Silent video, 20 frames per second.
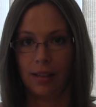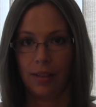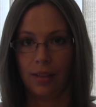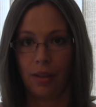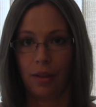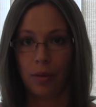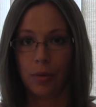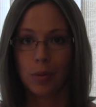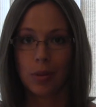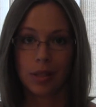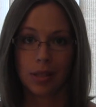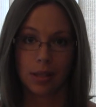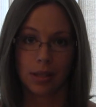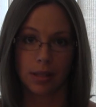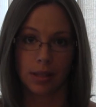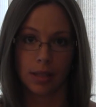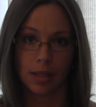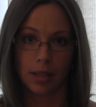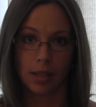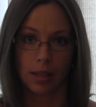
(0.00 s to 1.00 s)

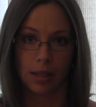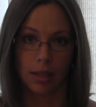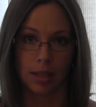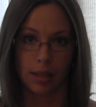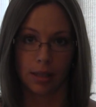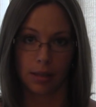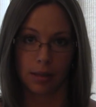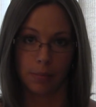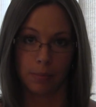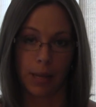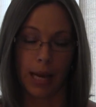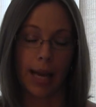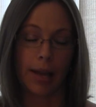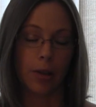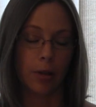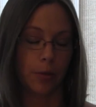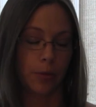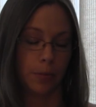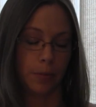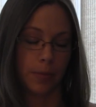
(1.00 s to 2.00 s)
those
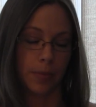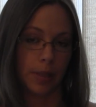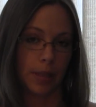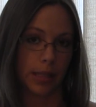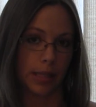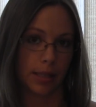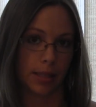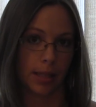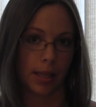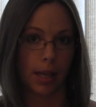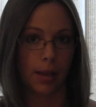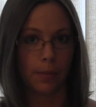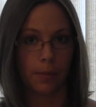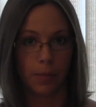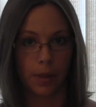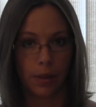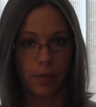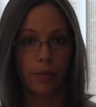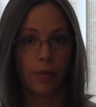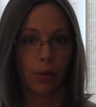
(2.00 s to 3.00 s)
biomes can
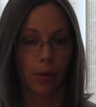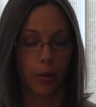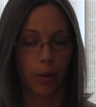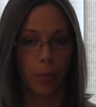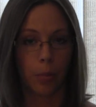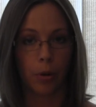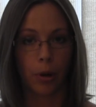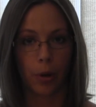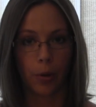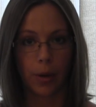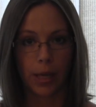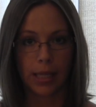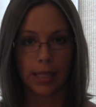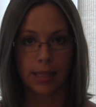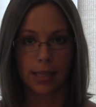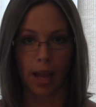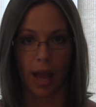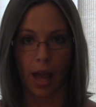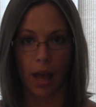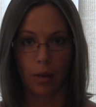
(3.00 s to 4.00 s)
be further broken
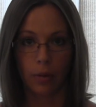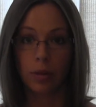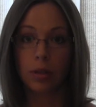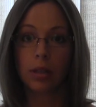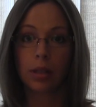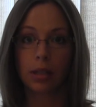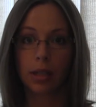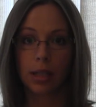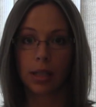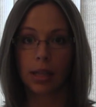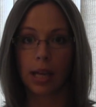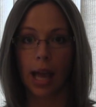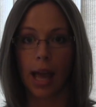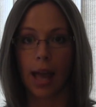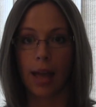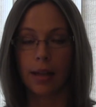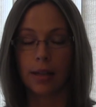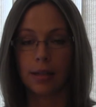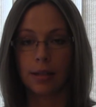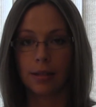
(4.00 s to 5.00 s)
down,
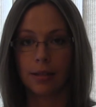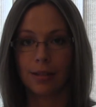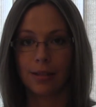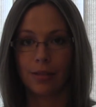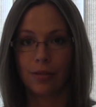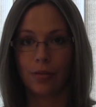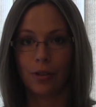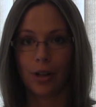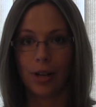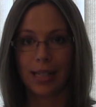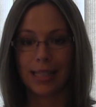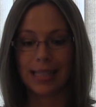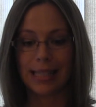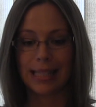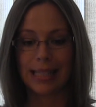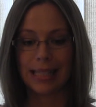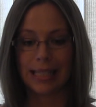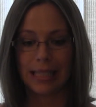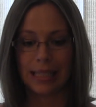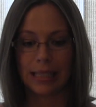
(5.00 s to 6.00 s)
and for
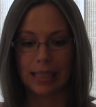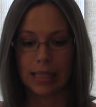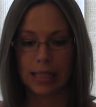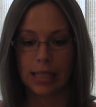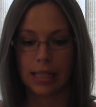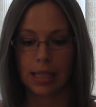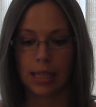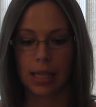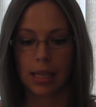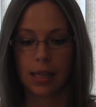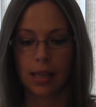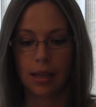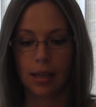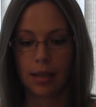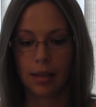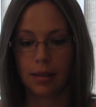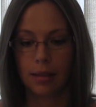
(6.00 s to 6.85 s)
instance the